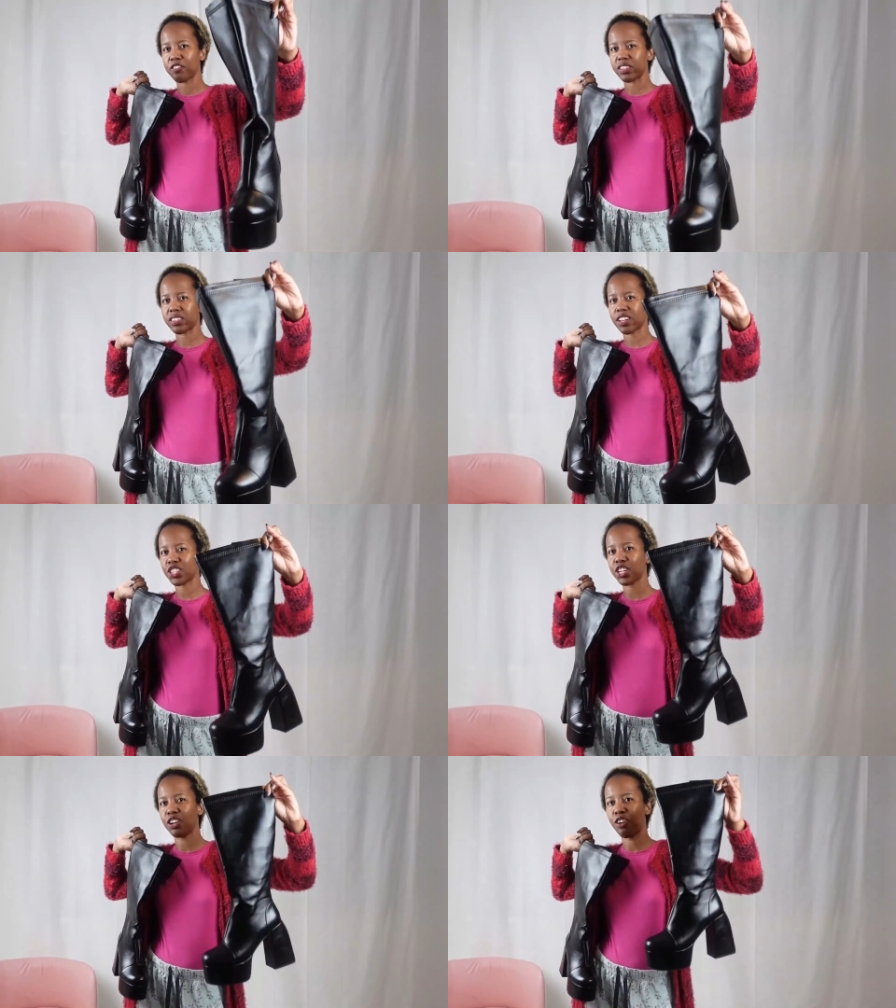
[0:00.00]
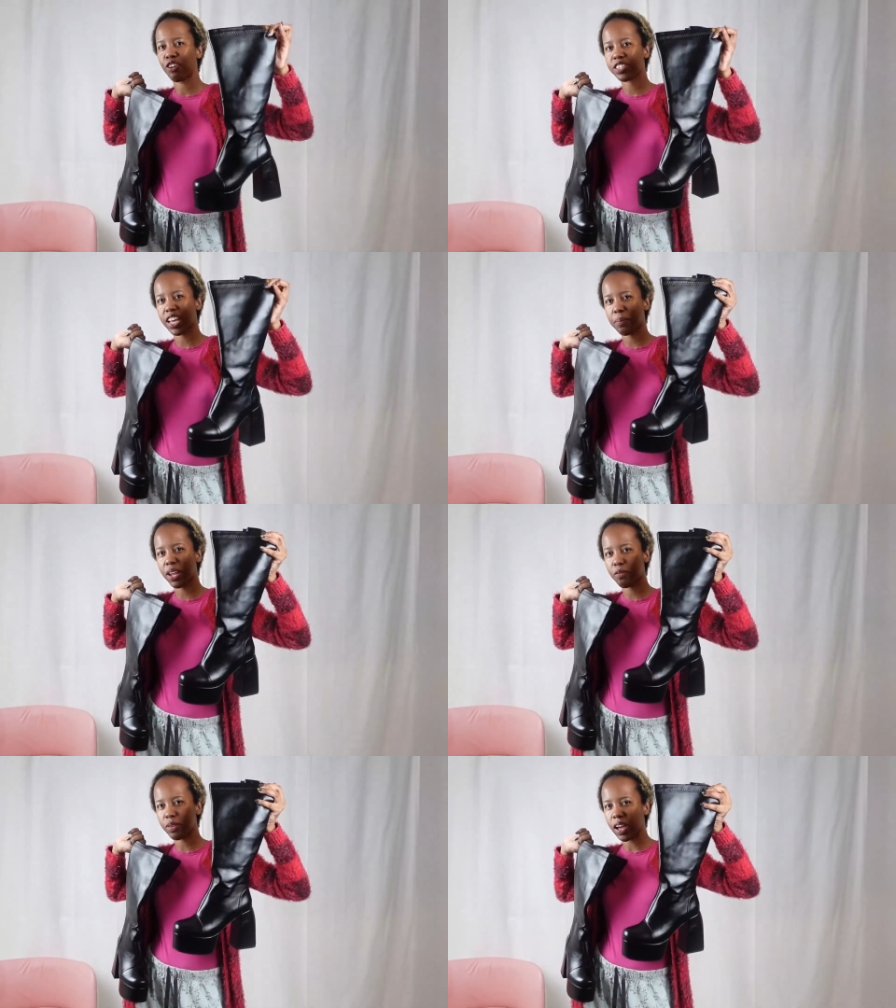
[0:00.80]
for such a long time
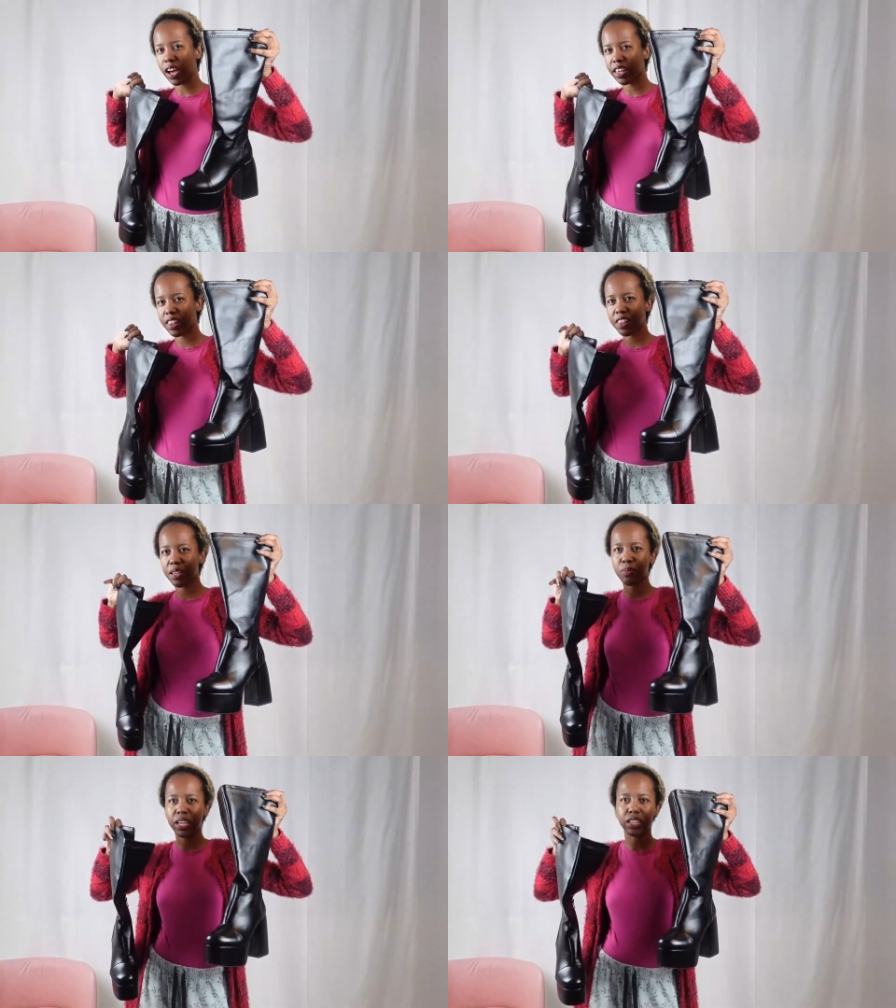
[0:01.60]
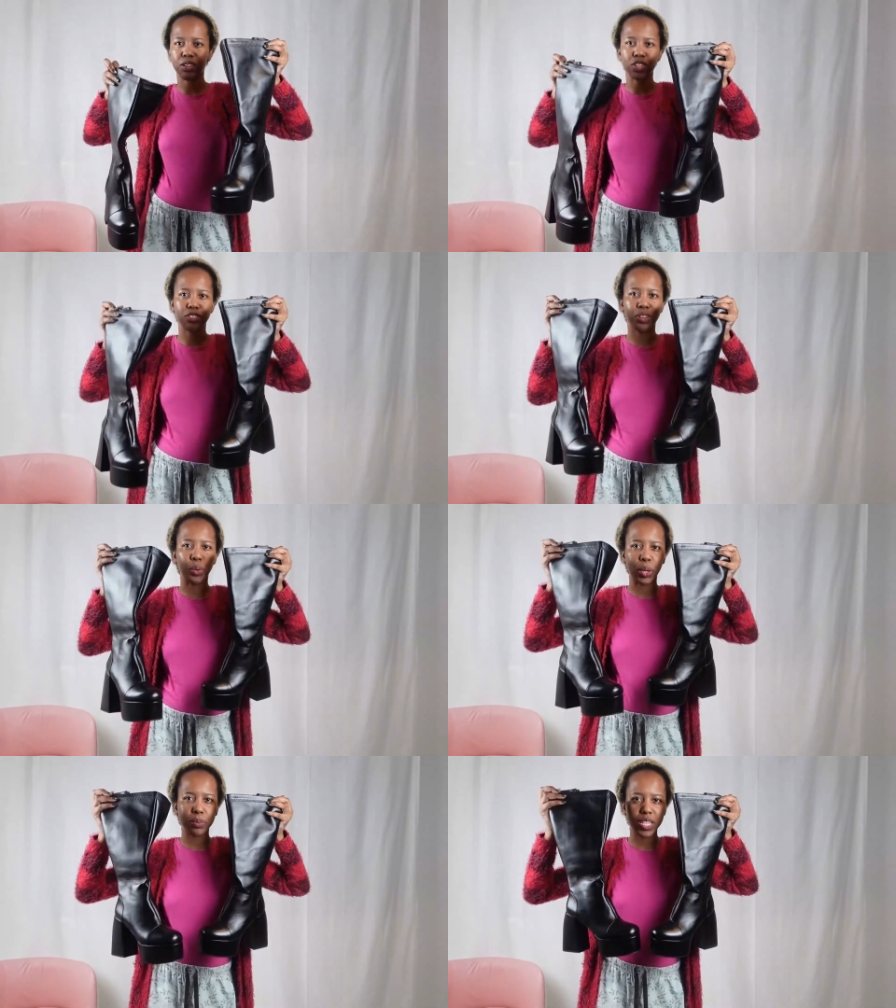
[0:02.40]
now I've been eyeing them like on
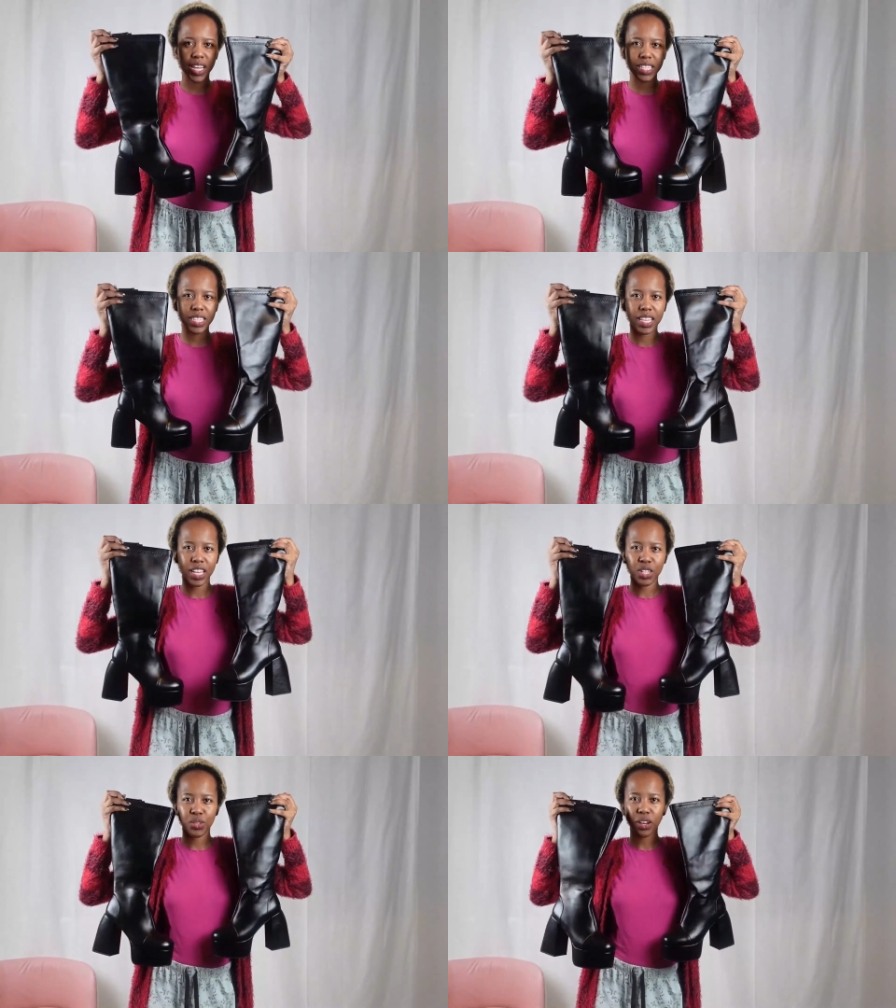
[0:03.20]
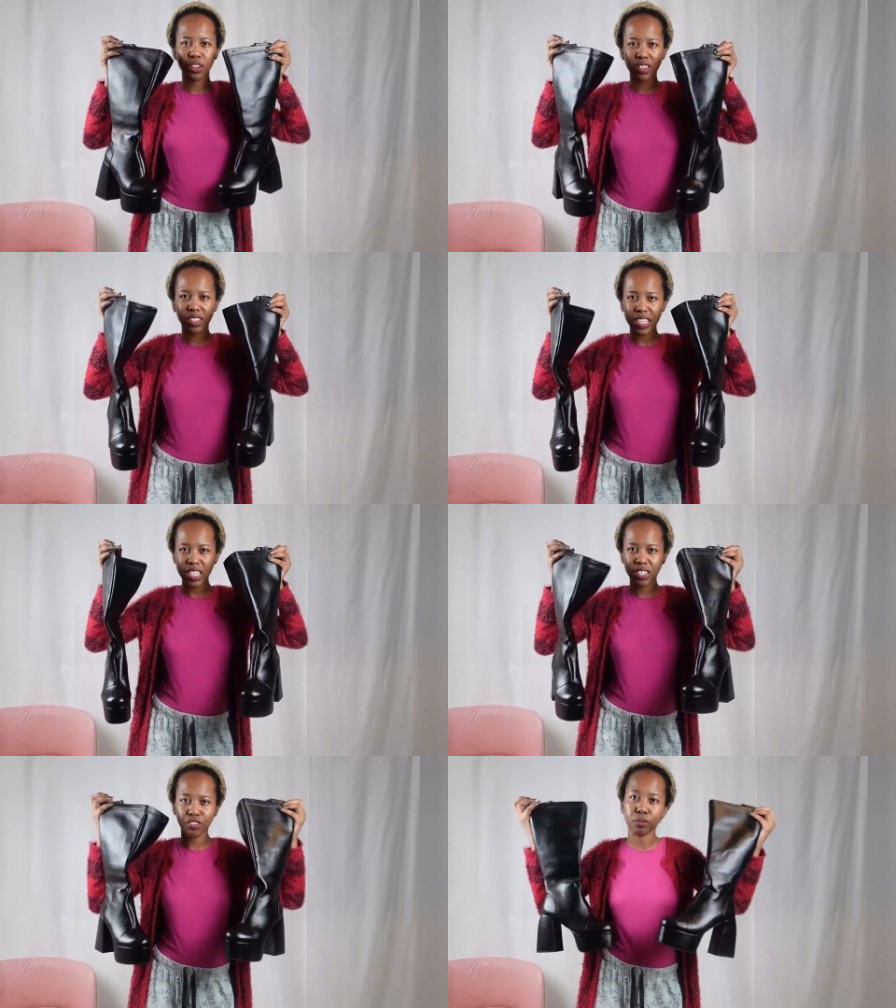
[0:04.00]
different websites so I got
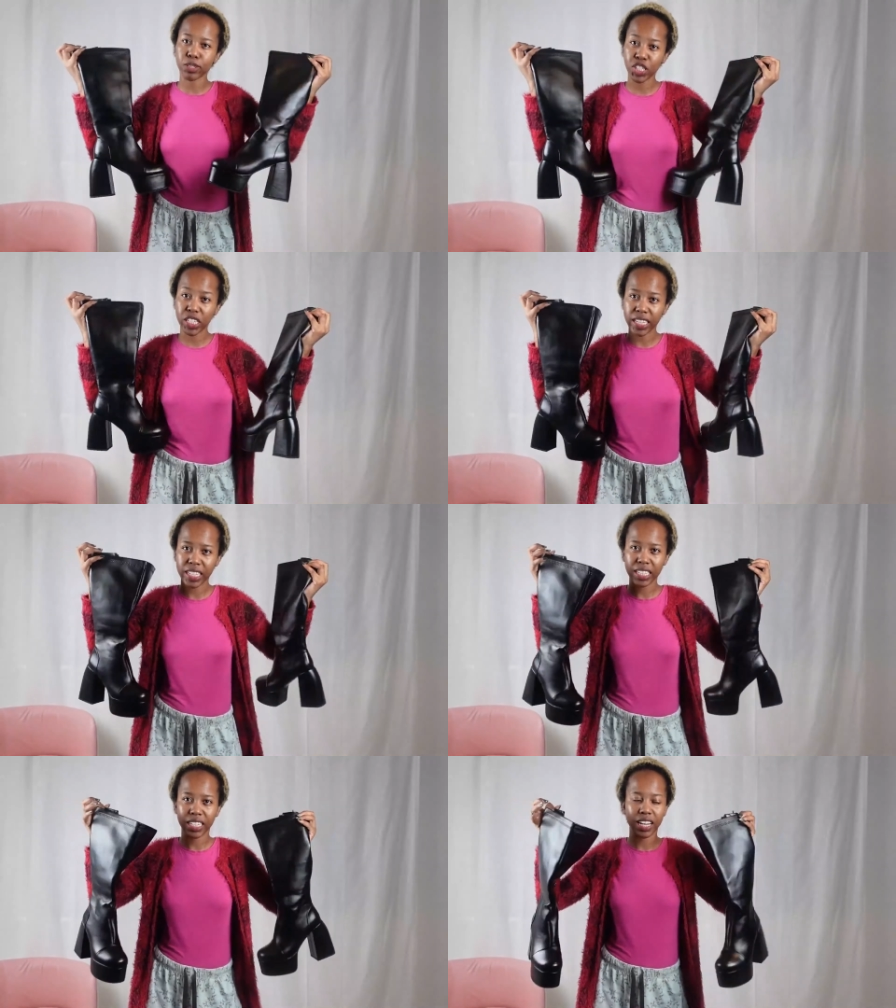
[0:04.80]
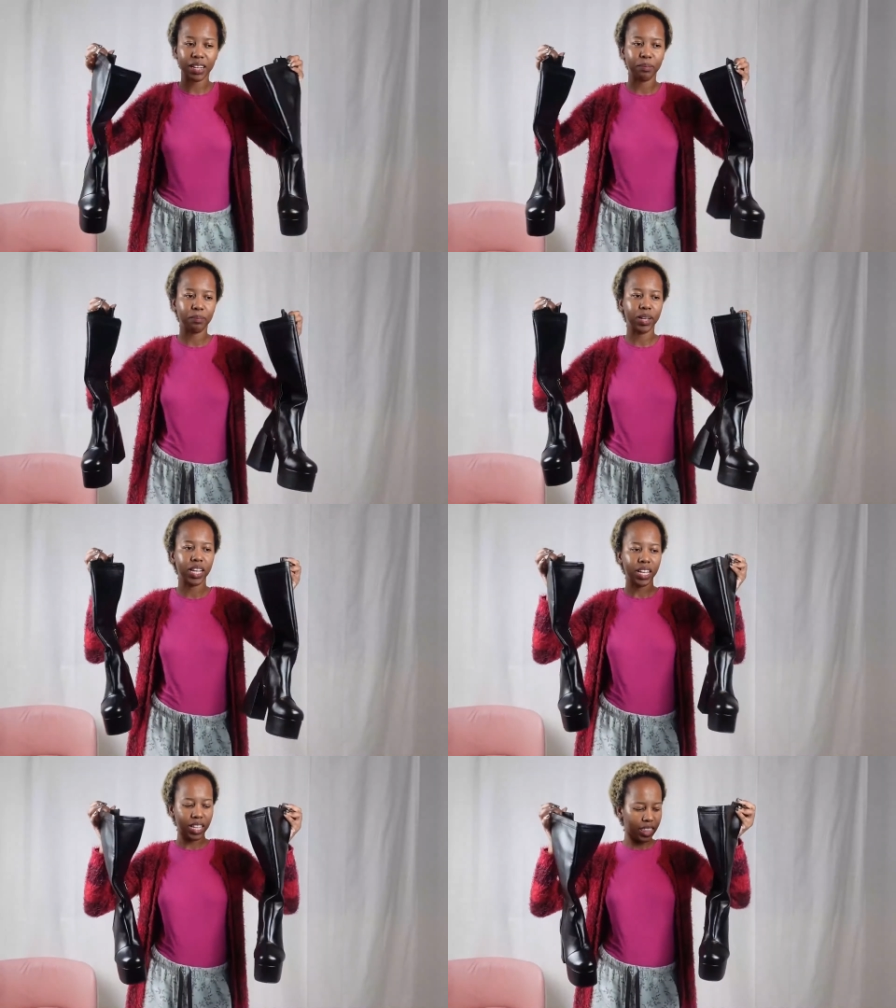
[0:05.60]
these from Shein um
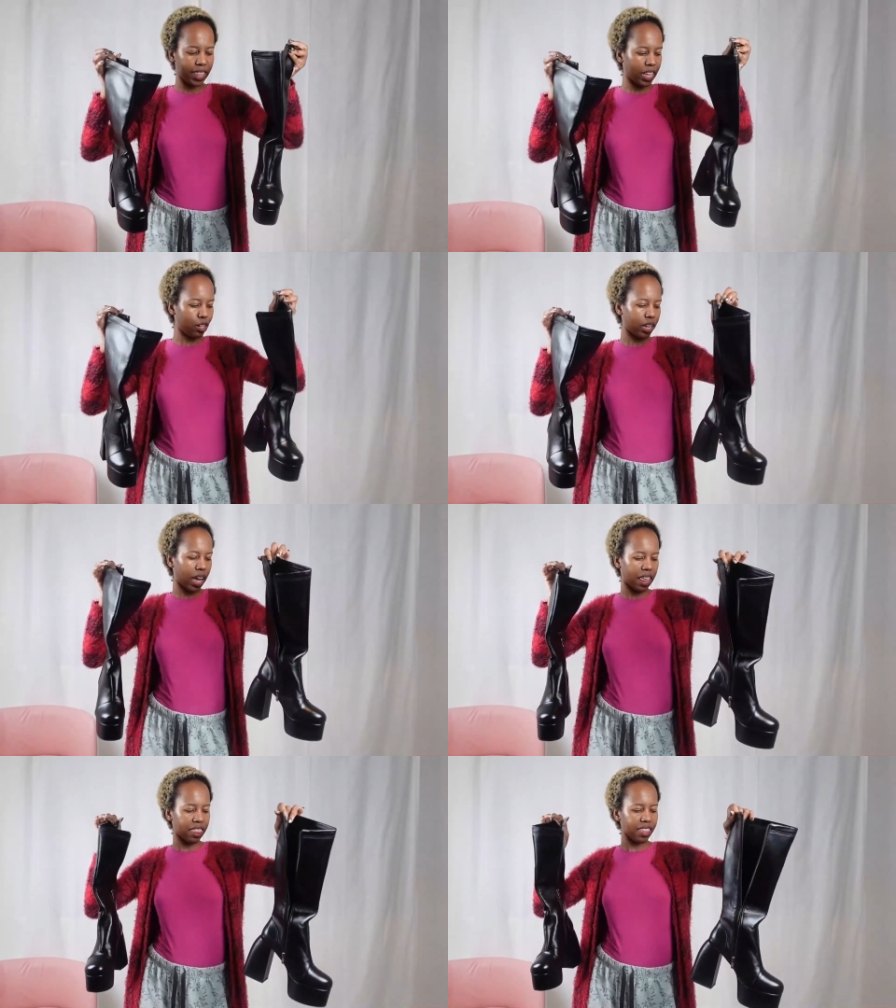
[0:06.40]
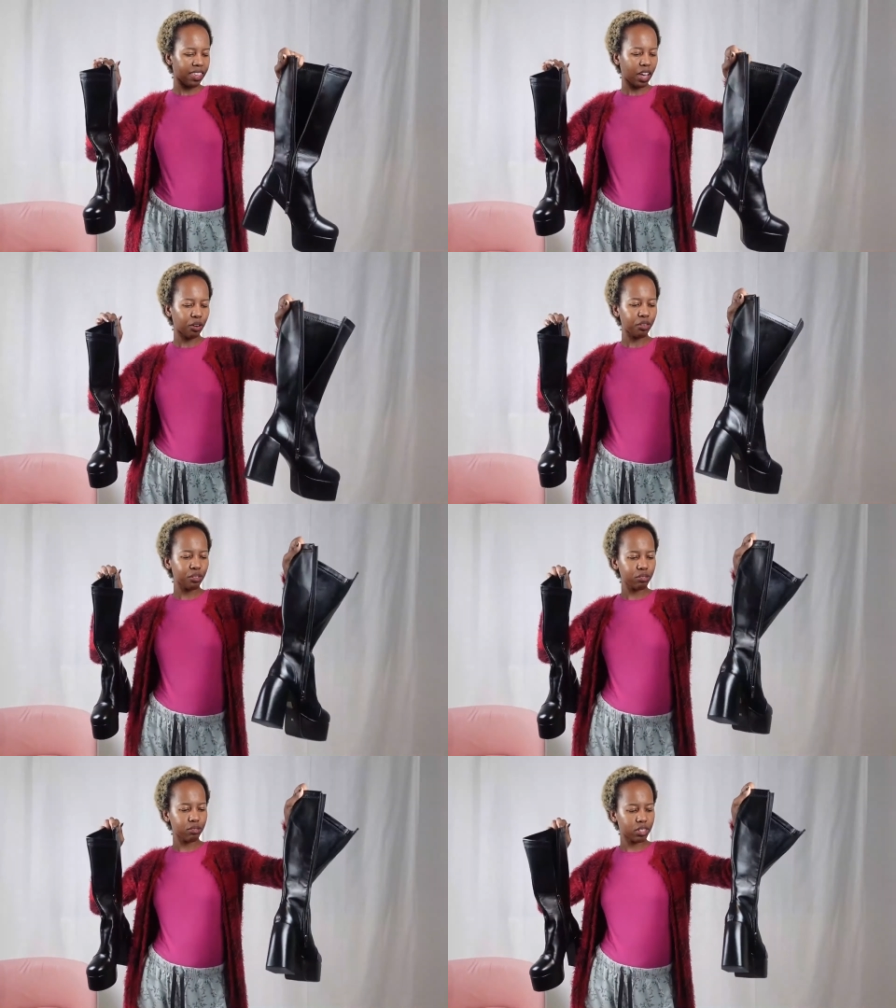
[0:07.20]
then I think I don't
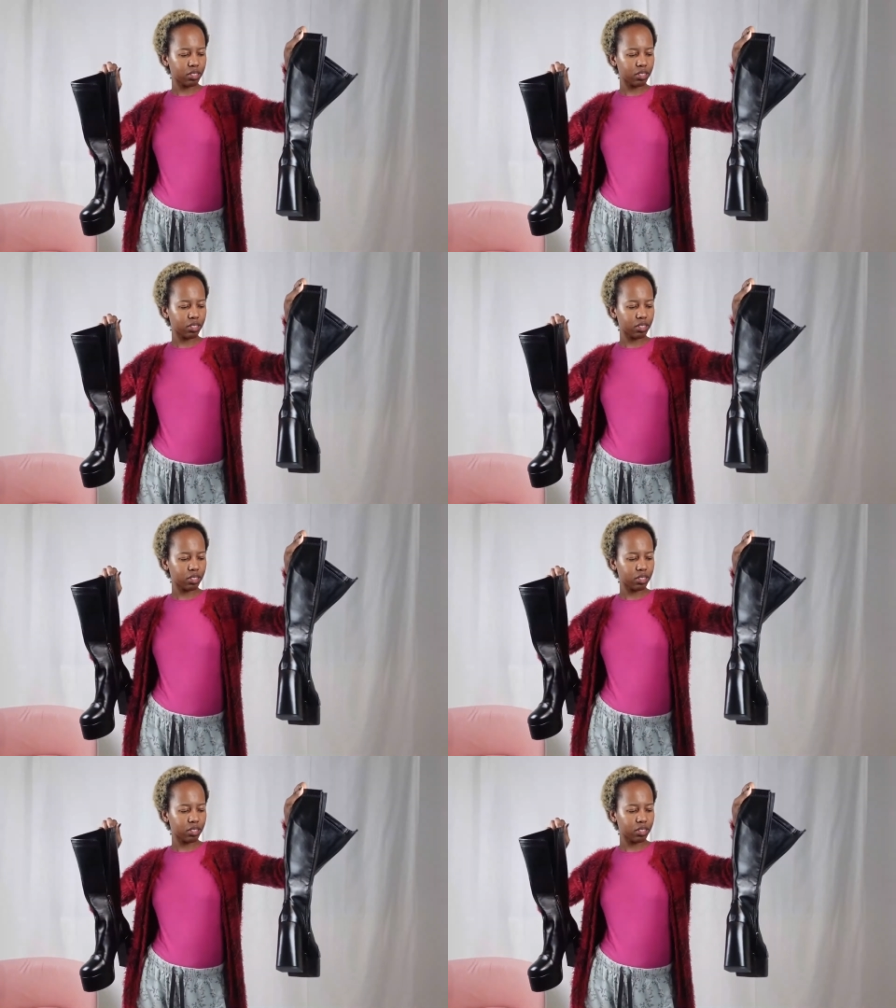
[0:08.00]
know